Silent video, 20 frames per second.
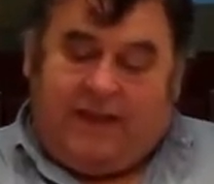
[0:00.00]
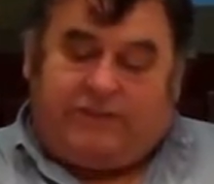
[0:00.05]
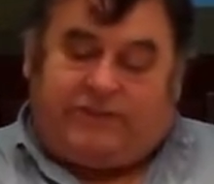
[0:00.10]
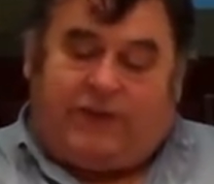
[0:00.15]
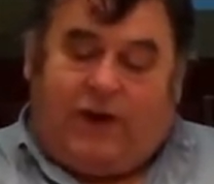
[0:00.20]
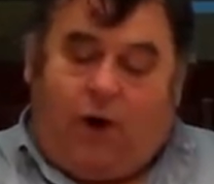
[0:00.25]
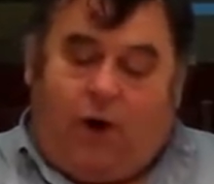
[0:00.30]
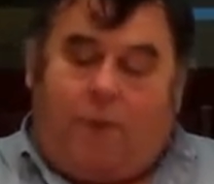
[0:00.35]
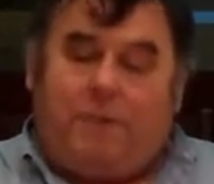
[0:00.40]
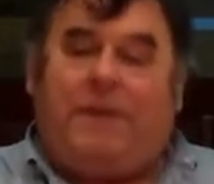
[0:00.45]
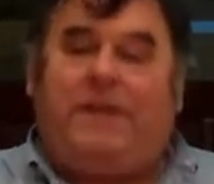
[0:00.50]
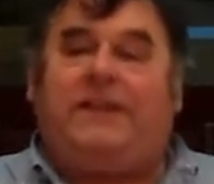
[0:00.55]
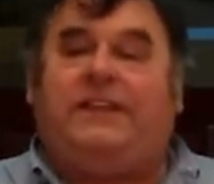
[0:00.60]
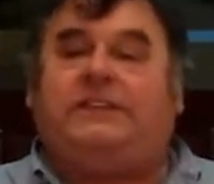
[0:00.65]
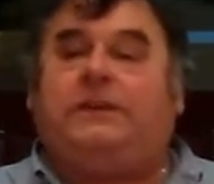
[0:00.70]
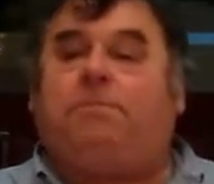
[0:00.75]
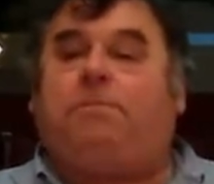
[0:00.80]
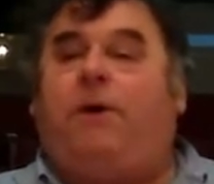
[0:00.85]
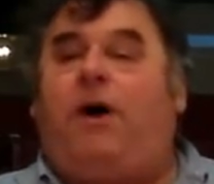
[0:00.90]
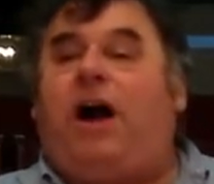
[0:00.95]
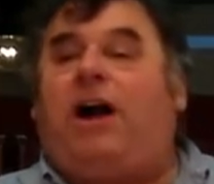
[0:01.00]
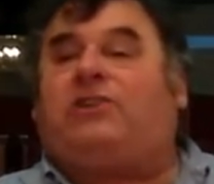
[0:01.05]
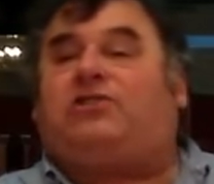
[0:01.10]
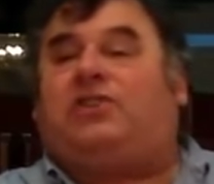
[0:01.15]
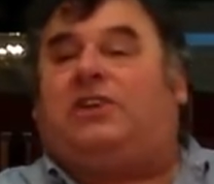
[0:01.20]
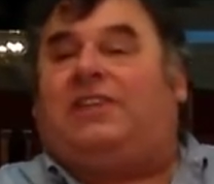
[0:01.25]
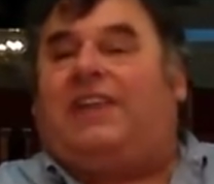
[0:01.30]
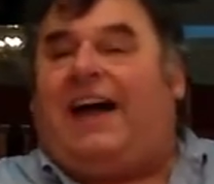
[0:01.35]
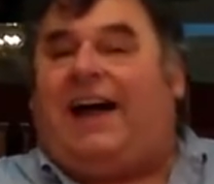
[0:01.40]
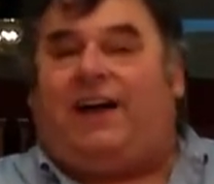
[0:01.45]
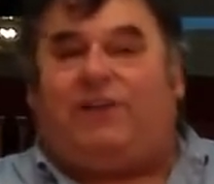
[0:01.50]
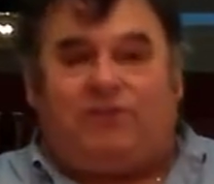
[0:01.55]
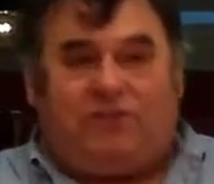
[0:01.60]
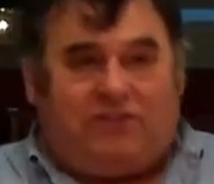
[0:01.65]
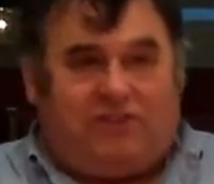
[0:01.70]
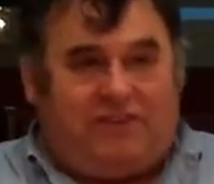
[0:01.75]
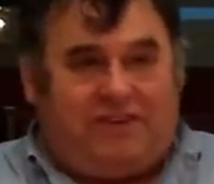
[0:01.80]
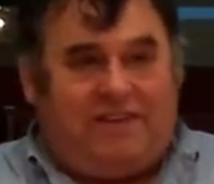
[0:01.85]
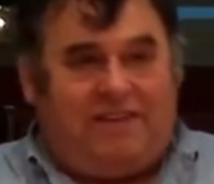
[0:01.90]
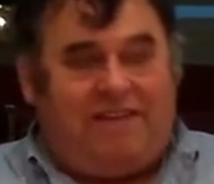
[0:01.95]
So I'm in the departure
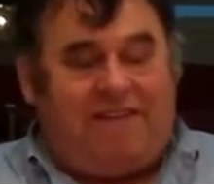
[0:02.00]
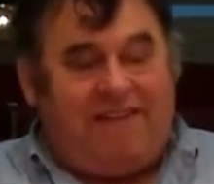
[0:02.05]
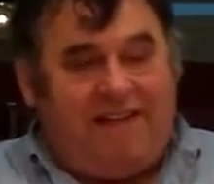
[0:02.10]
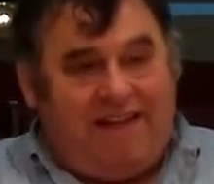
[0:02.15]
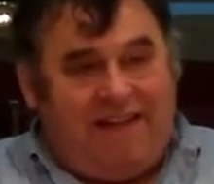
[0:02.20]
lounge.